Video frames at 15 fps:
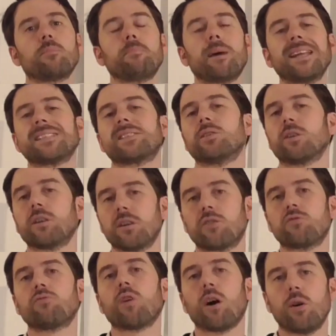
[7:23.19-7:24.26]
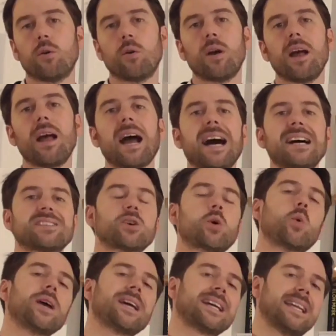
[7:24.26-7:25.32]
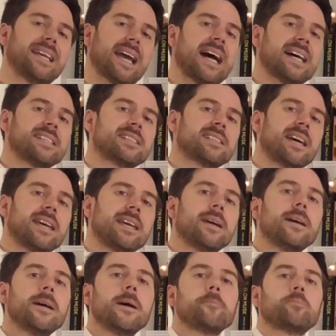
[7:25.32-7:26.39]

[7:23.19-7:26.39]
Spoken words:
money's not going to grow as quickly as say